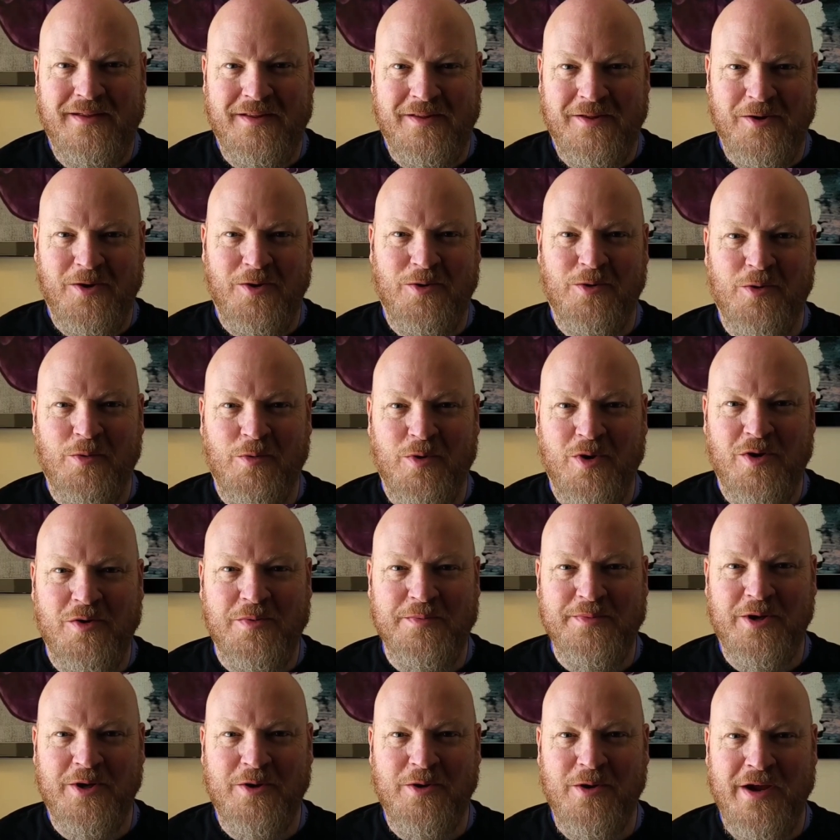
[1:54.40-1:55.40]
Hello and
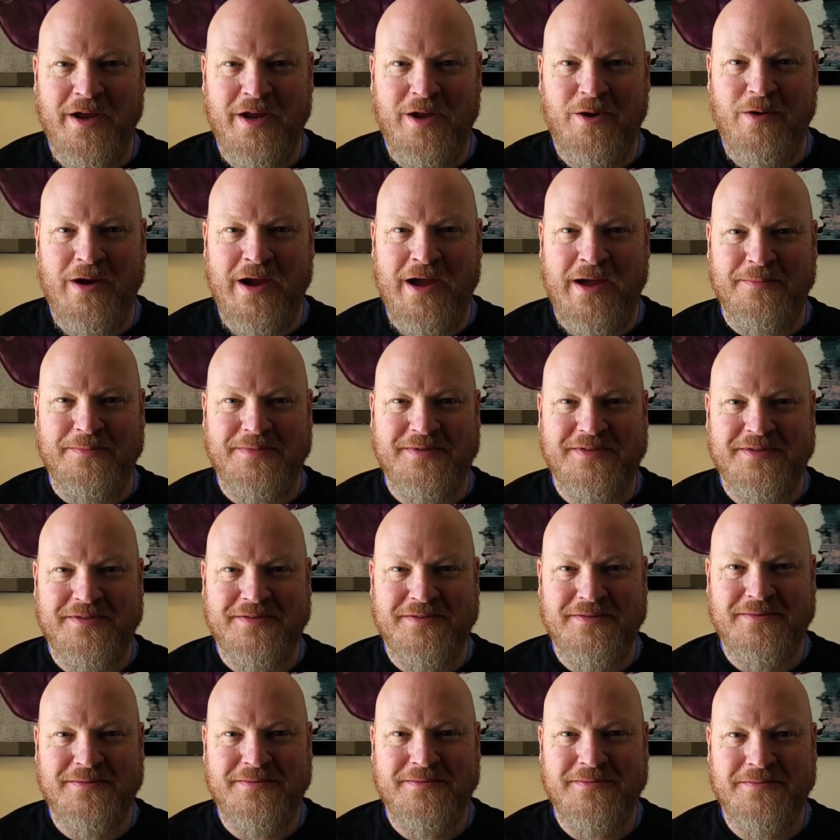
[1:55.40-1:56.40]
welcome to Great
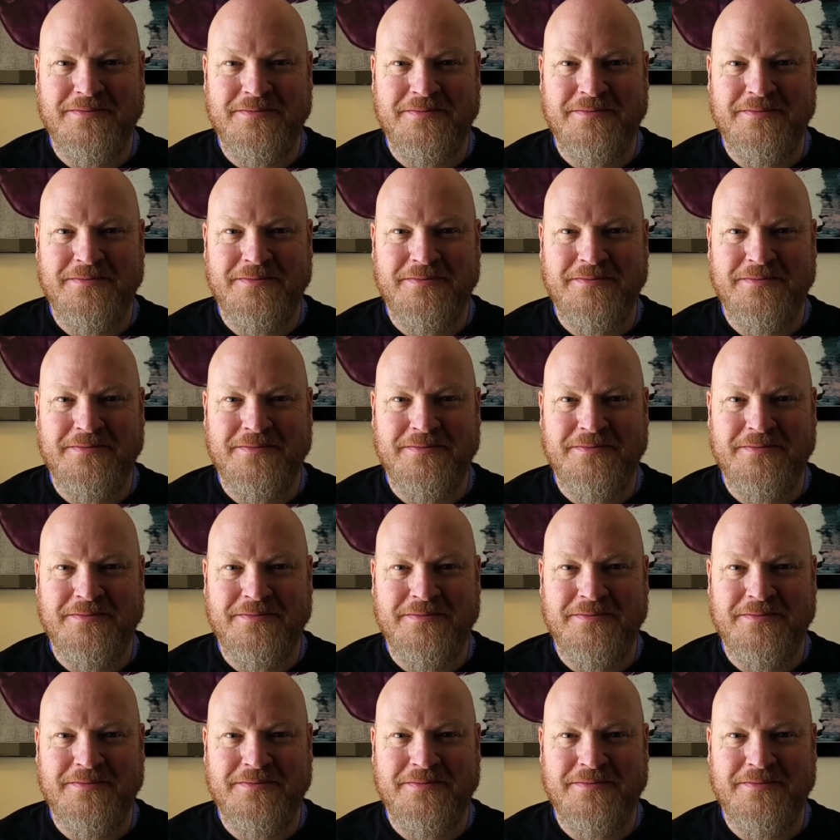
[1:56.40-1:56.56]
Craps.